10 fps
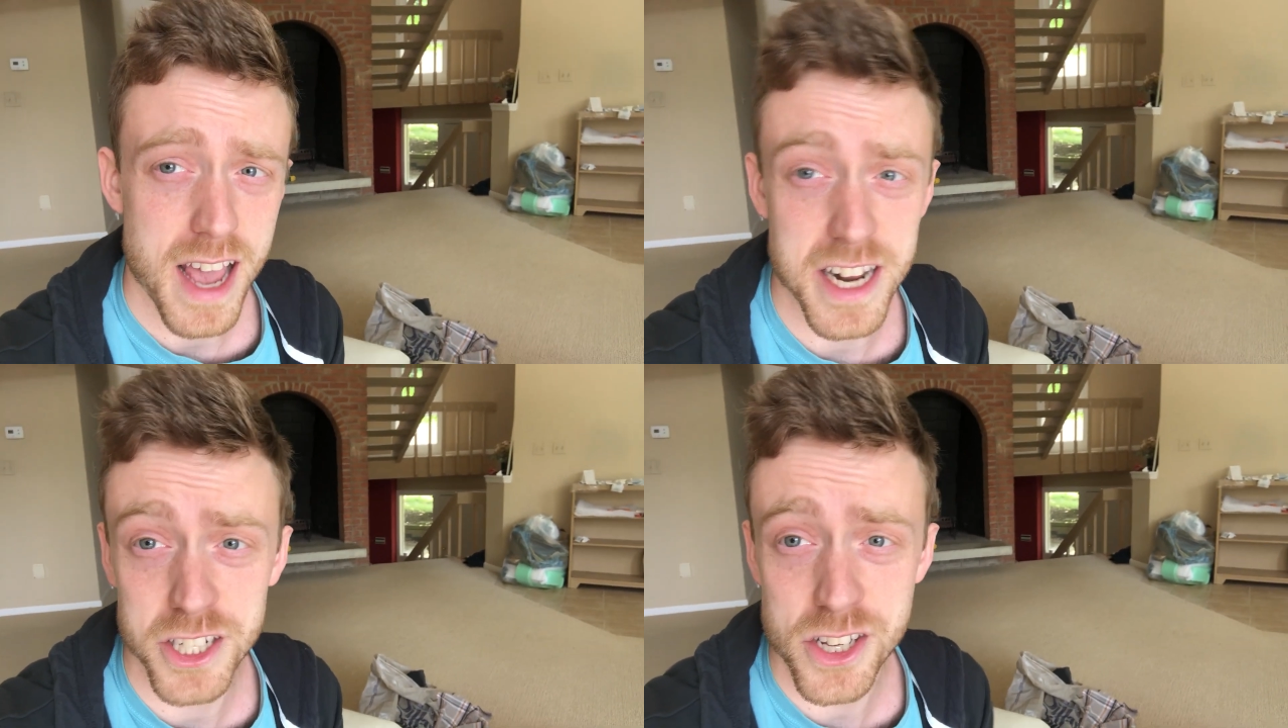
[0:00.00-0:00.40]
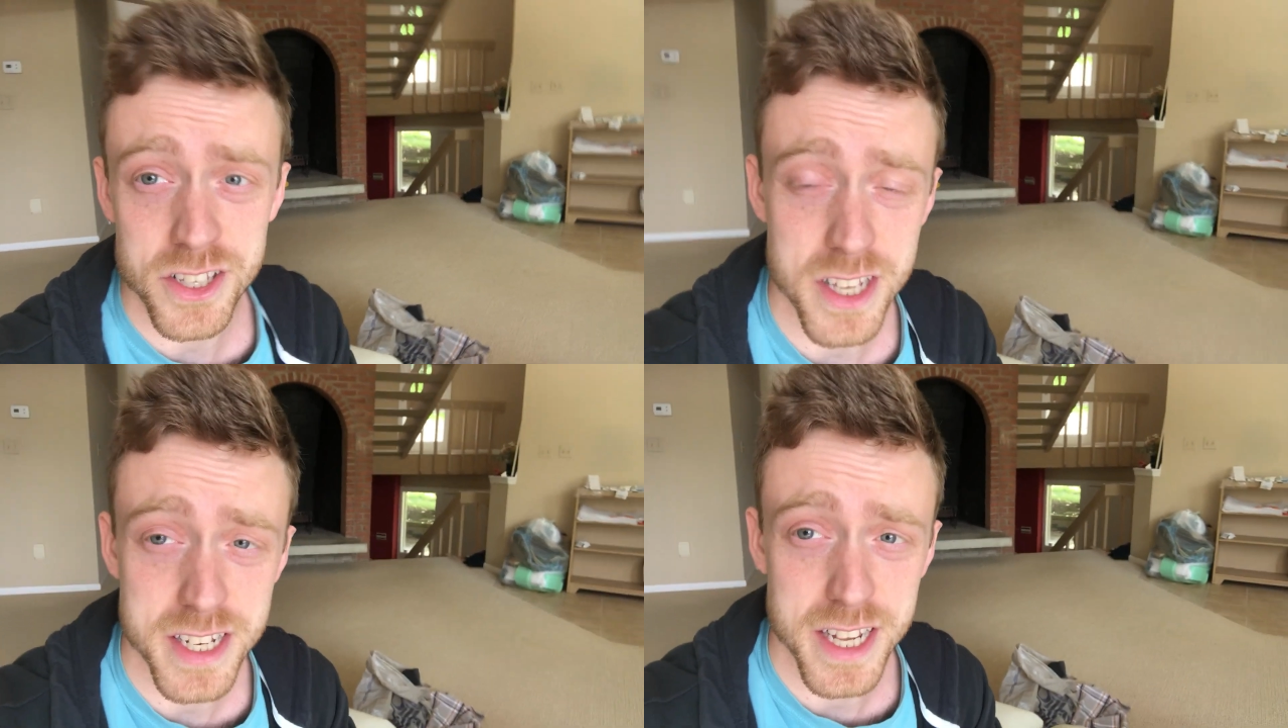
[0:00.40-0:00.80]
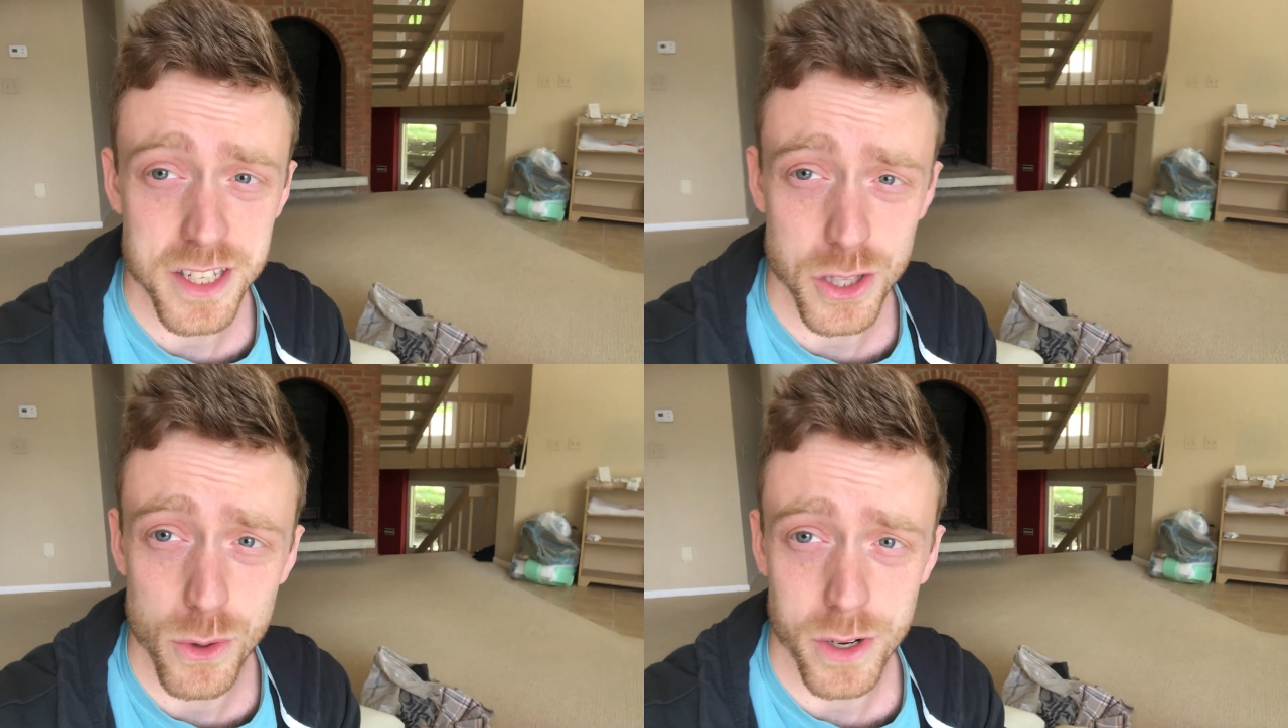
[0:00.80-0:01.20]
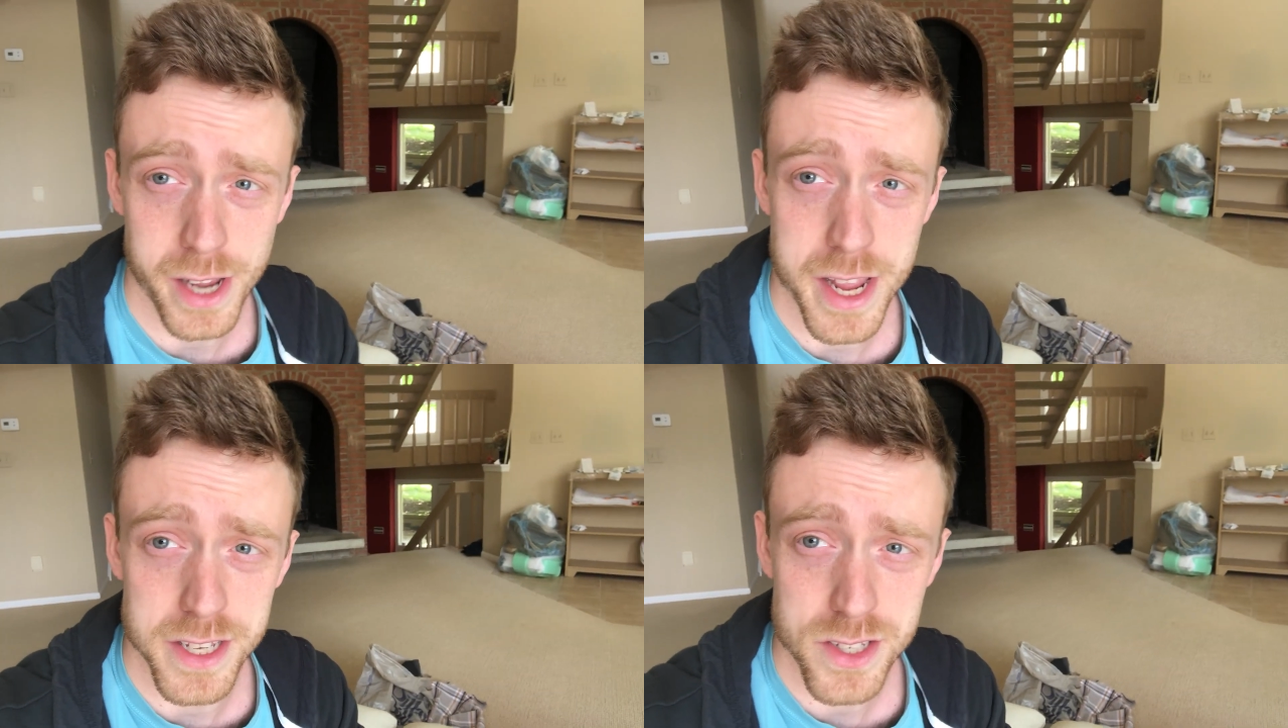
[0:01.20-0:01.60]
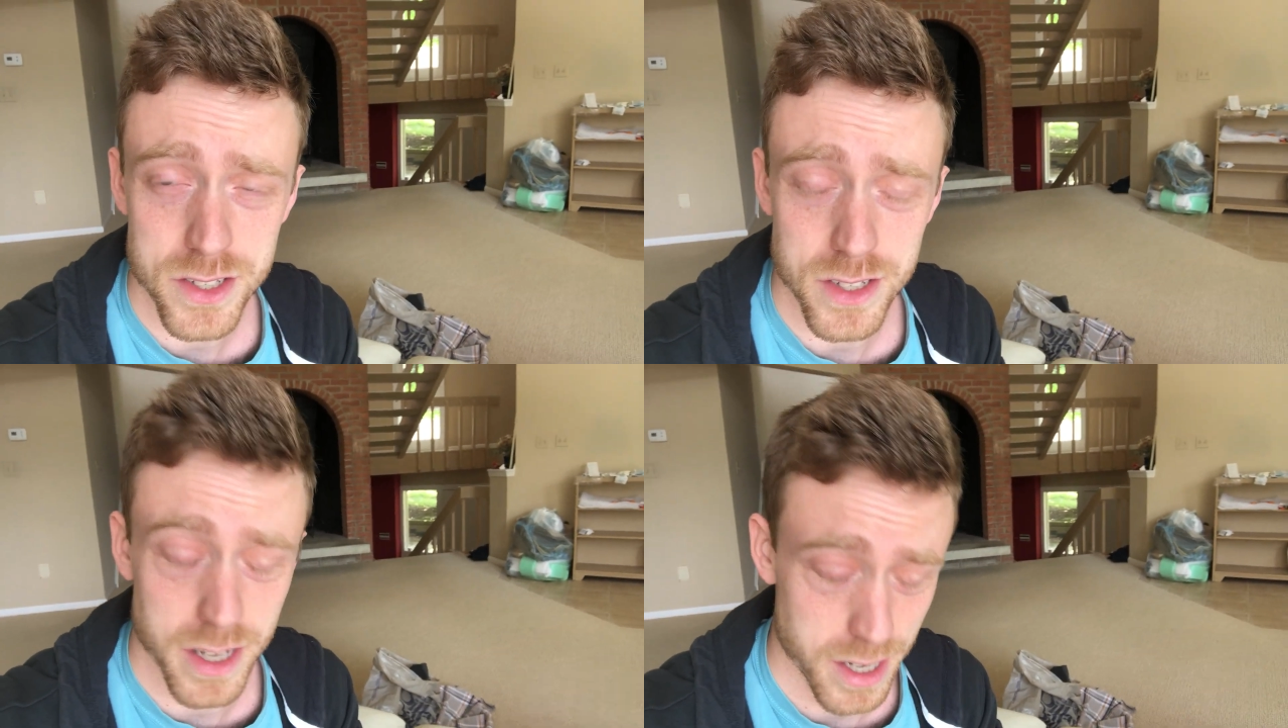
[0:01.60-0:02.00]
and it just contains lowercase